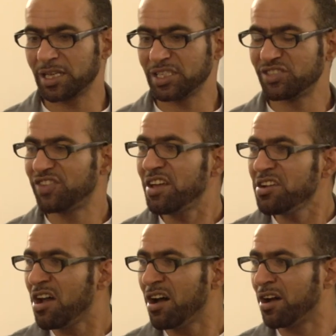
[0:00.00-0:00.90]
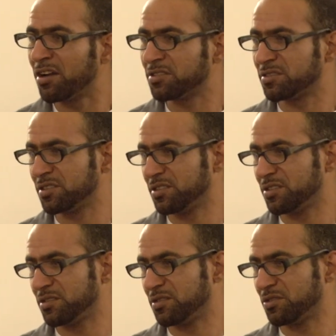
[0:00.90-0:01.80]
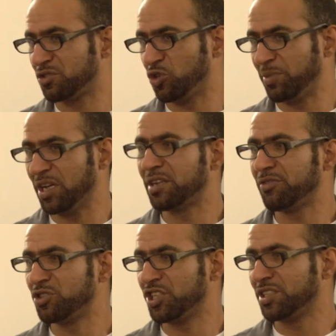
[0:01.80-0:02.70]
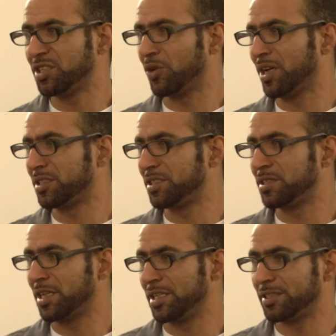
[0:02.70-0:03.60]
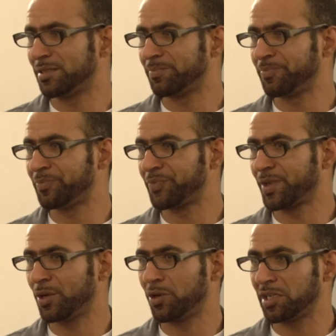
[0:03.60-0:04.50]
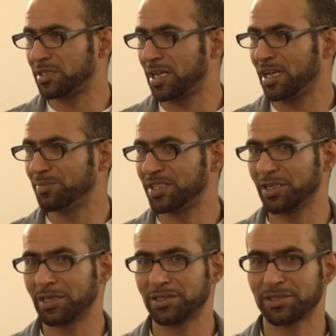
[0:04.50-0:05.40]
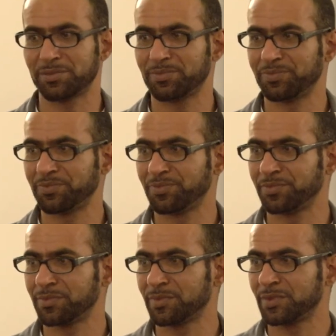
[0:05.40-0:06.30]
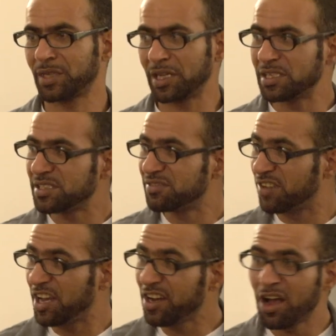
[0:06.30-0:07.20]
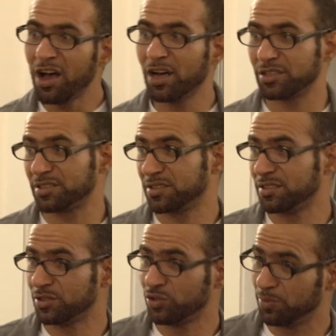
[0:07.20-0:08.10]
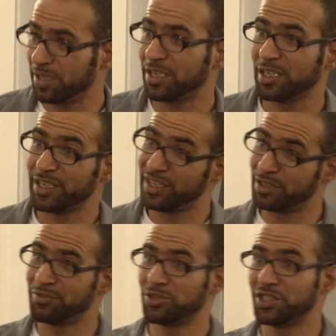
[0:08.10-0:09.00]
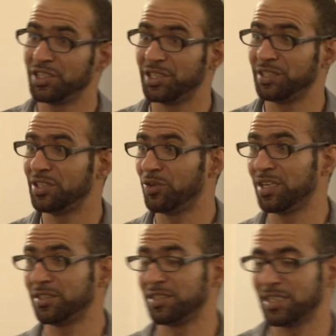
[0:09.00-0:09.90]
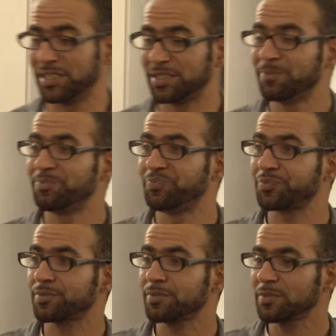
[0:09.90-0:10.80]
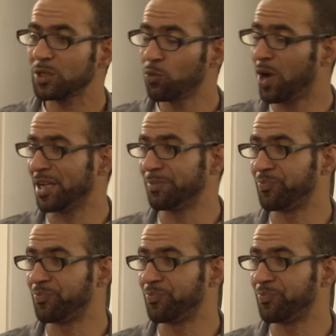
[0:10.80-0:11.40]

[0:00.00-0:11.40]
It's very hard to be a refugee in the United States or asylum seekers. It's very hard to be a refugee in the United States. Why?